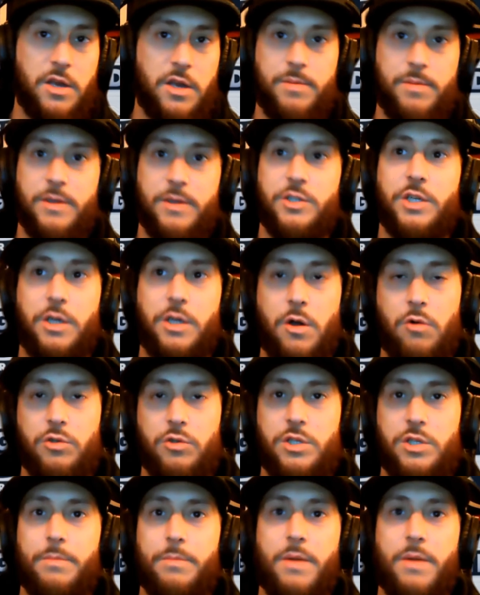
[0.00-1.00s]
especially
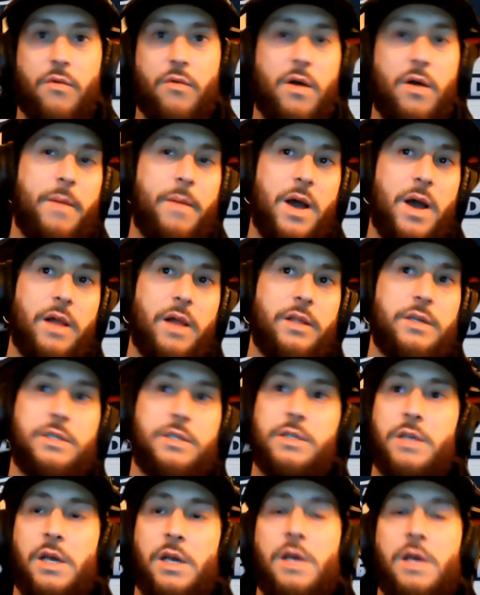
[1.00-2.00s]
coached up by Ron
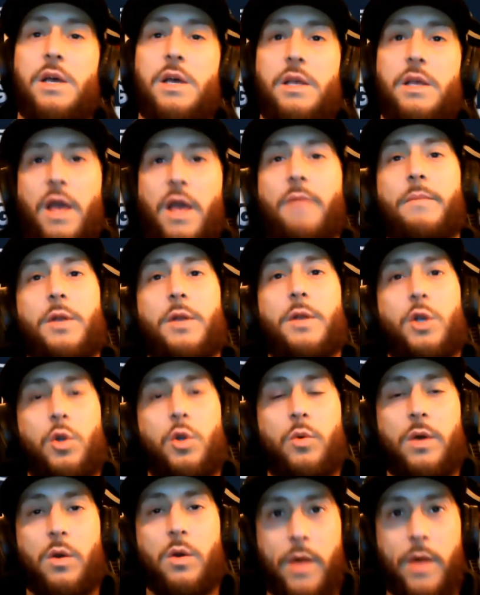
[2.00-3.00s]
Miles, they've been
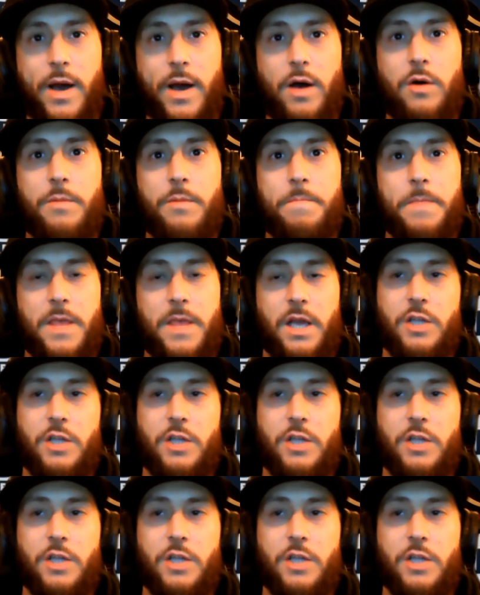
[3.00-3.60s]
doing well.